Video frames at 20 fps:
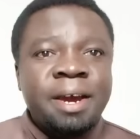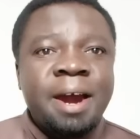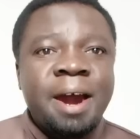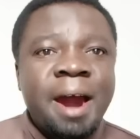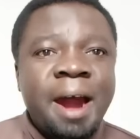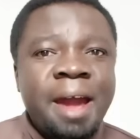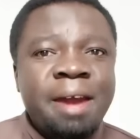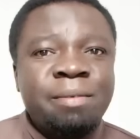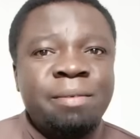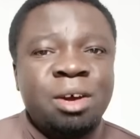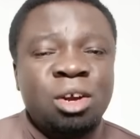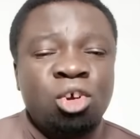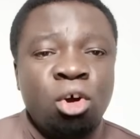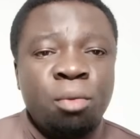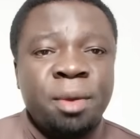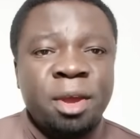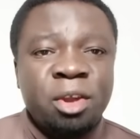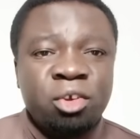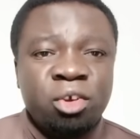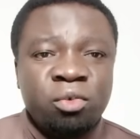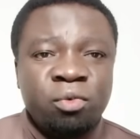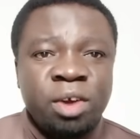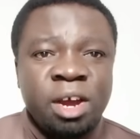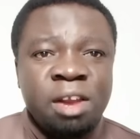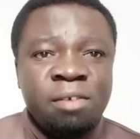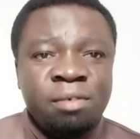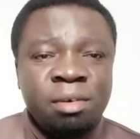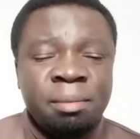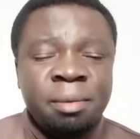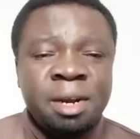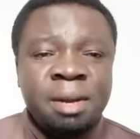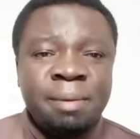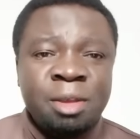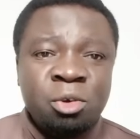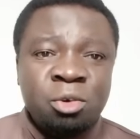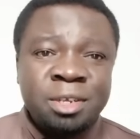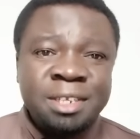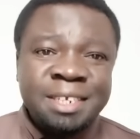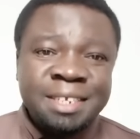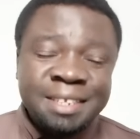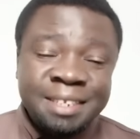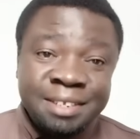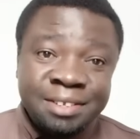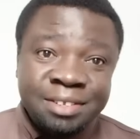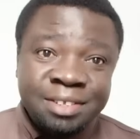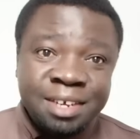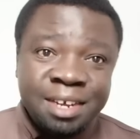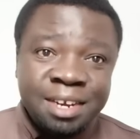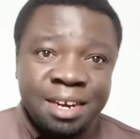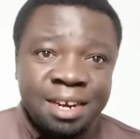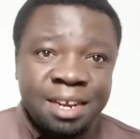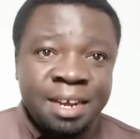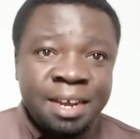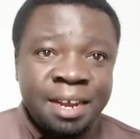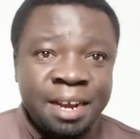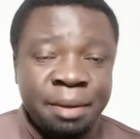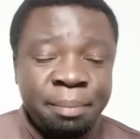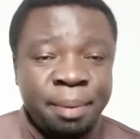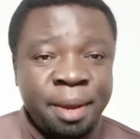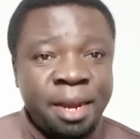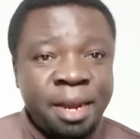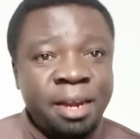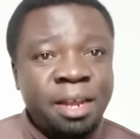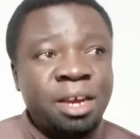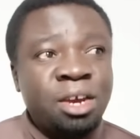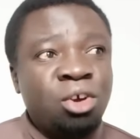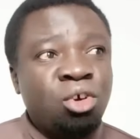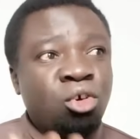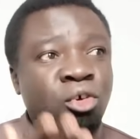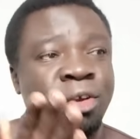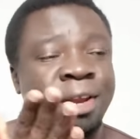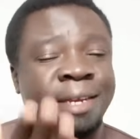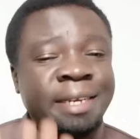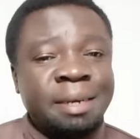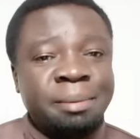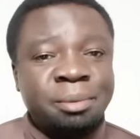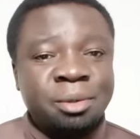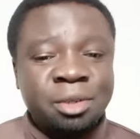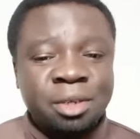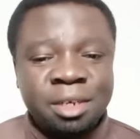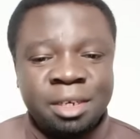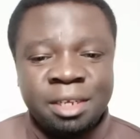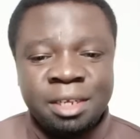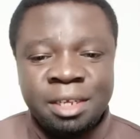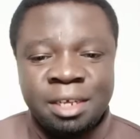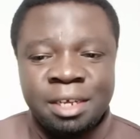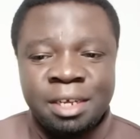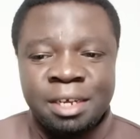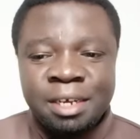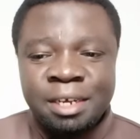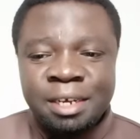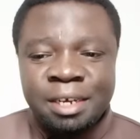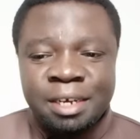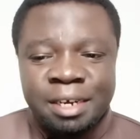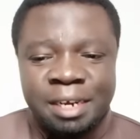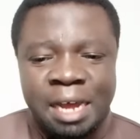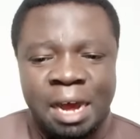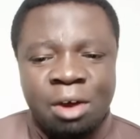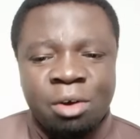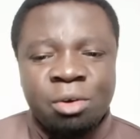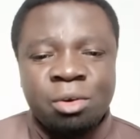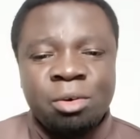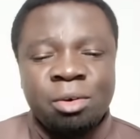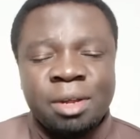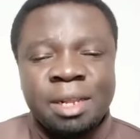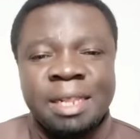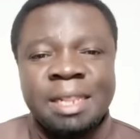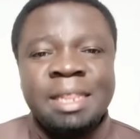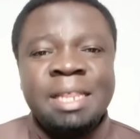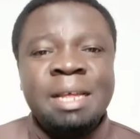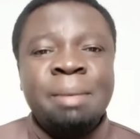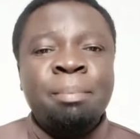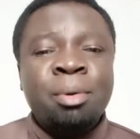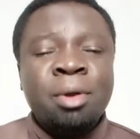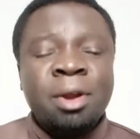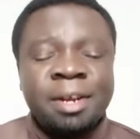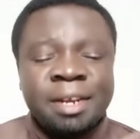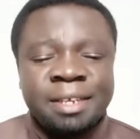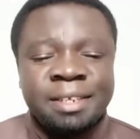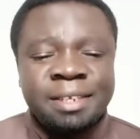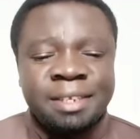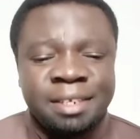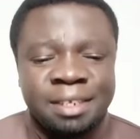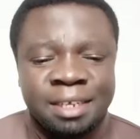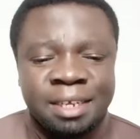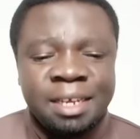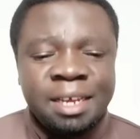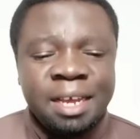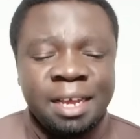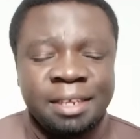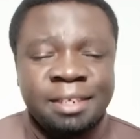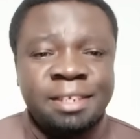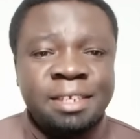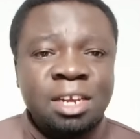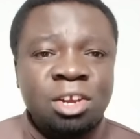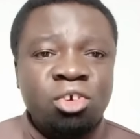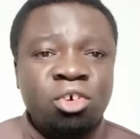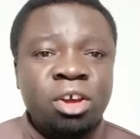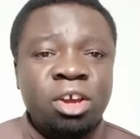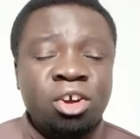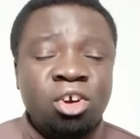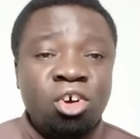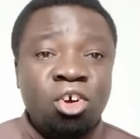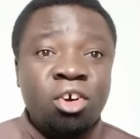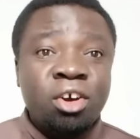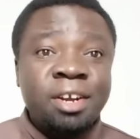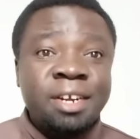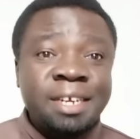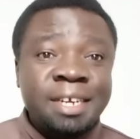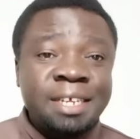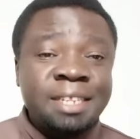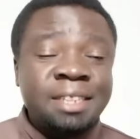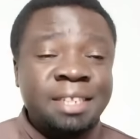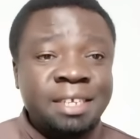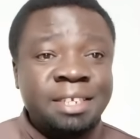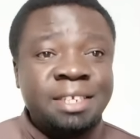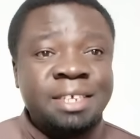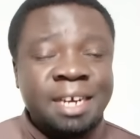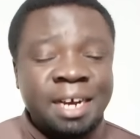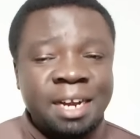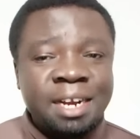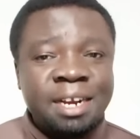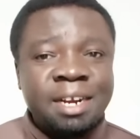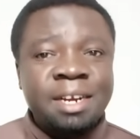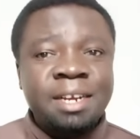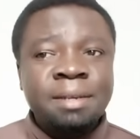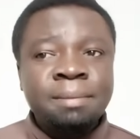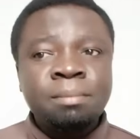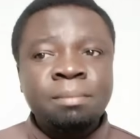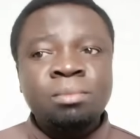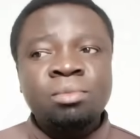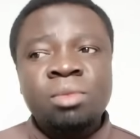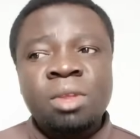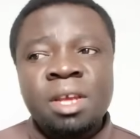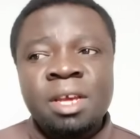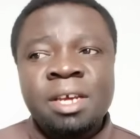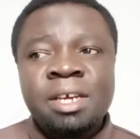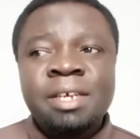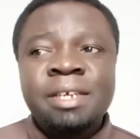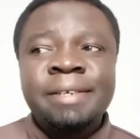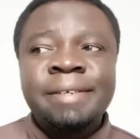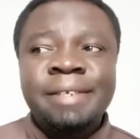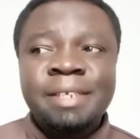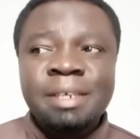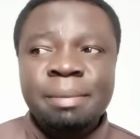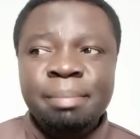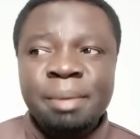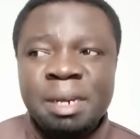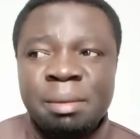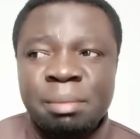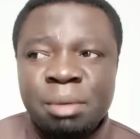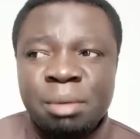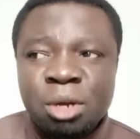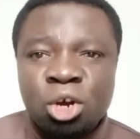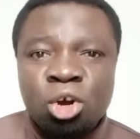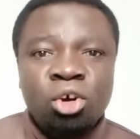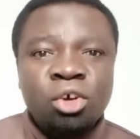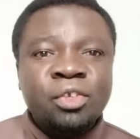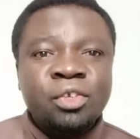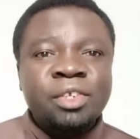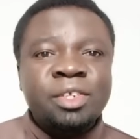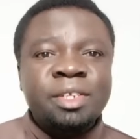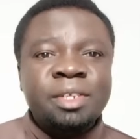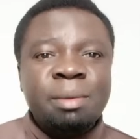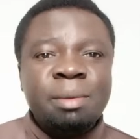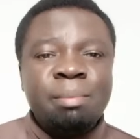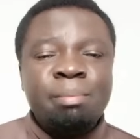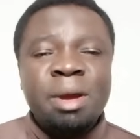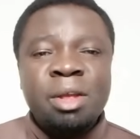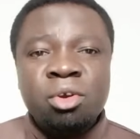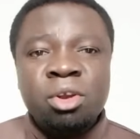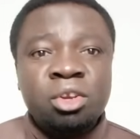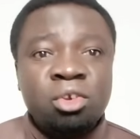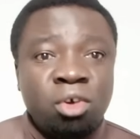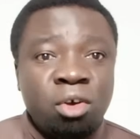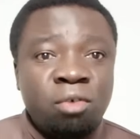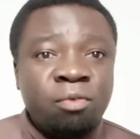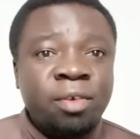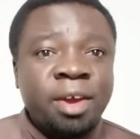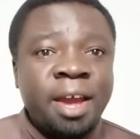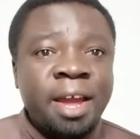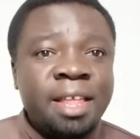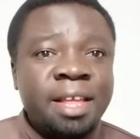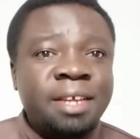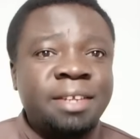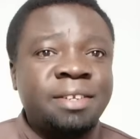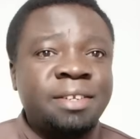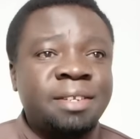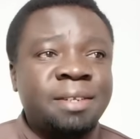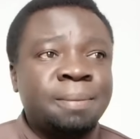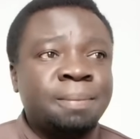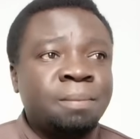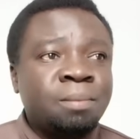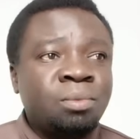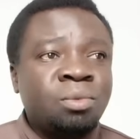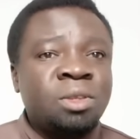Hi everyone, hope you're doing well from wherever you're watching this channel, depending on the time zone. Now, the protest is still going on in this country simply because majority of Kenyans